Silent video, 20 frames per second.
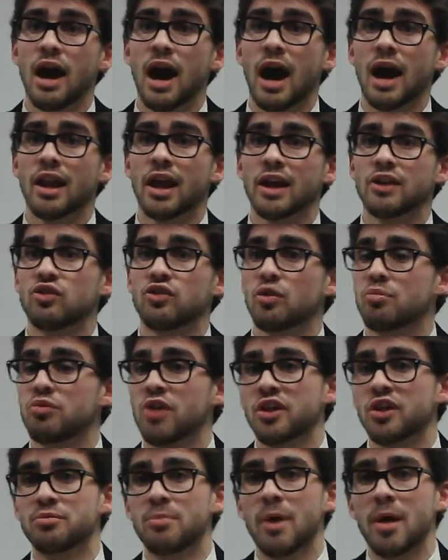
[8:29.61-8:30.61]
I like to
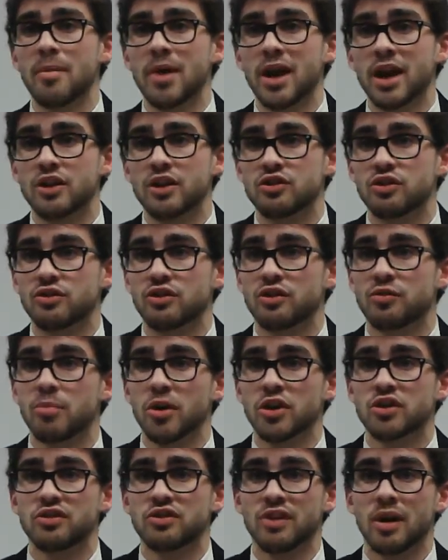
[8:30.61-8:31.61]
impress my managers as
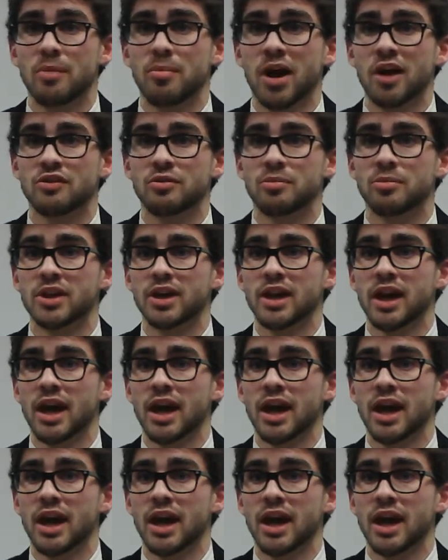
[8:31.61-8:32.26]
much as I possibly